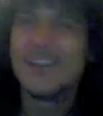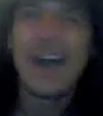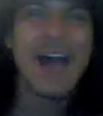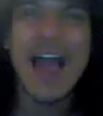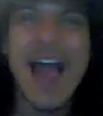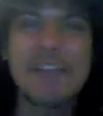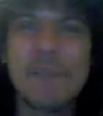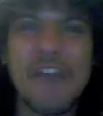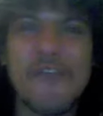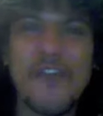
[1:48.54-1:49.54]
I hide
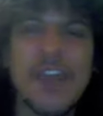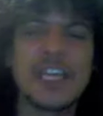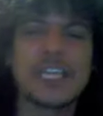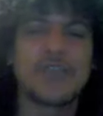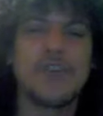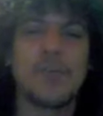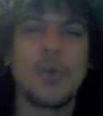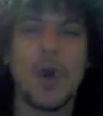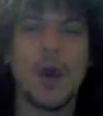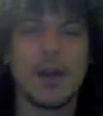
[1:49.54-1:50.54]
my feelings from the
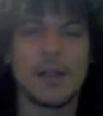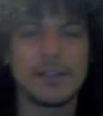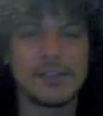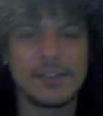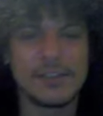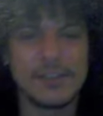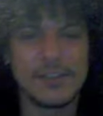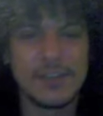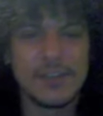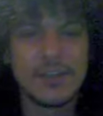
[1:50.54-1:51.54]
world,
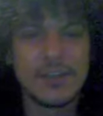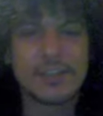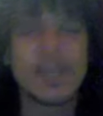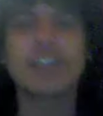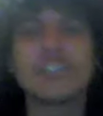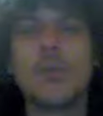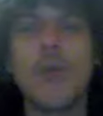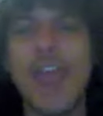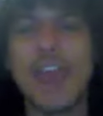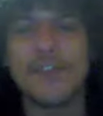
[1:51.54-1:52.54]
tucked away in